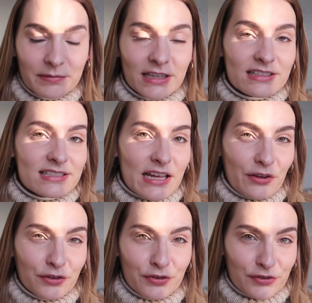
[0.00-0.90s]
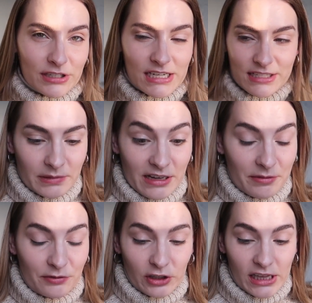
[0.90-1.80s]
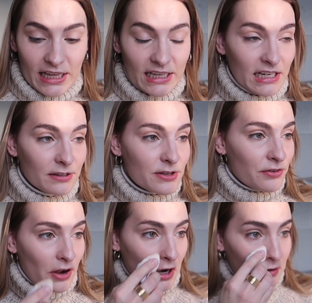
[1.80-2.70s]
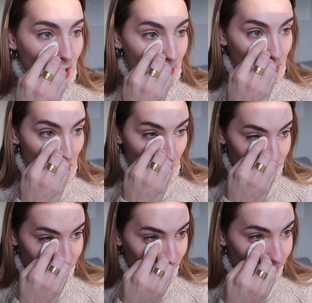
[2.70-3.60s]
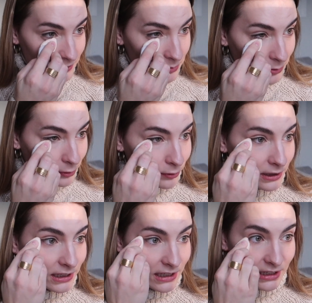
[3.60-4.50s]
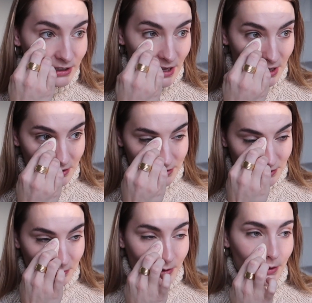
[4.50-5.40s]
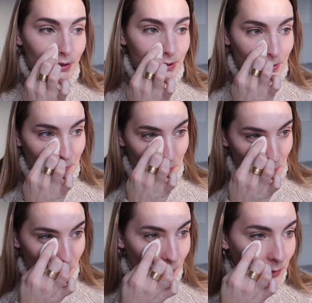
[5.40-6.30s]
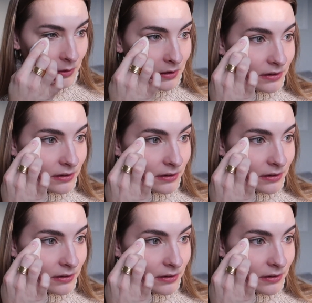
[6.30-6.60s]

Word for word: because it's talc free but I've been really liking it so far I mean I feel like it's pretty dang similar to